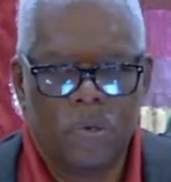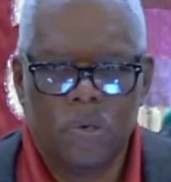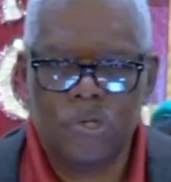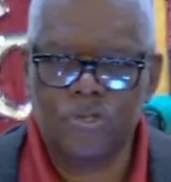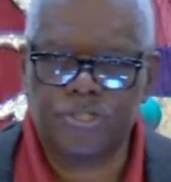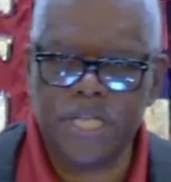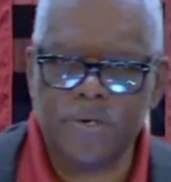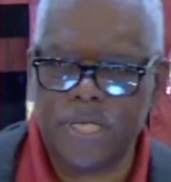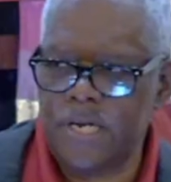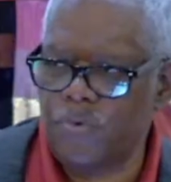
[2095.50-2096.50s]
you still
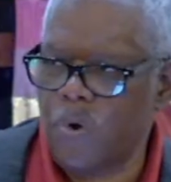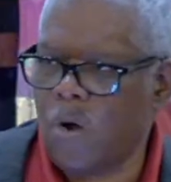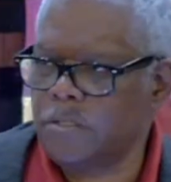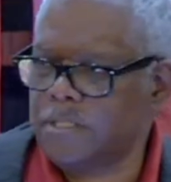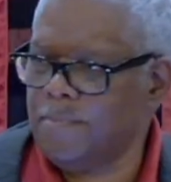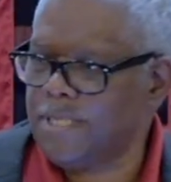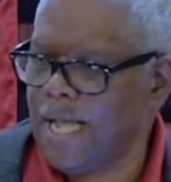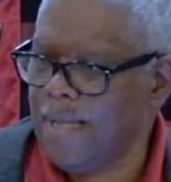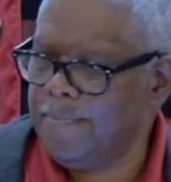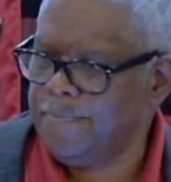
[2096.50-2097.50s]
get it wrong
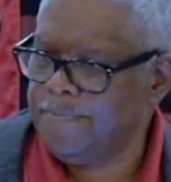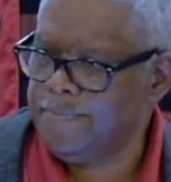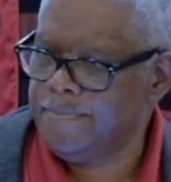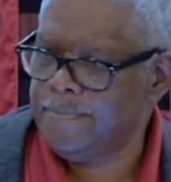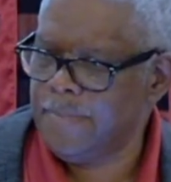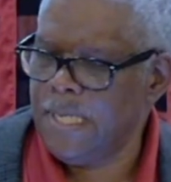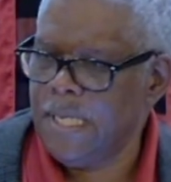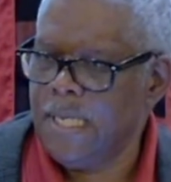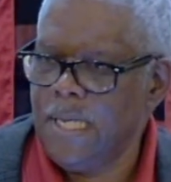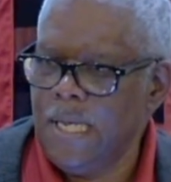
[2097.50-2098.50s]
sometimes.
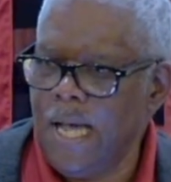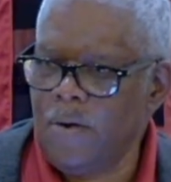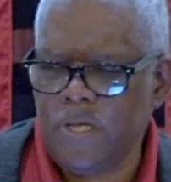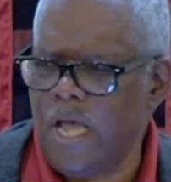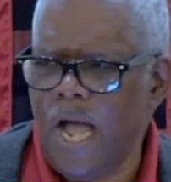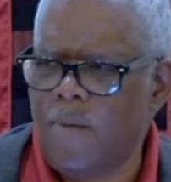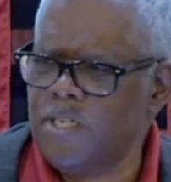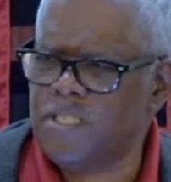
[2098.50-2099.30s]
I don't care how much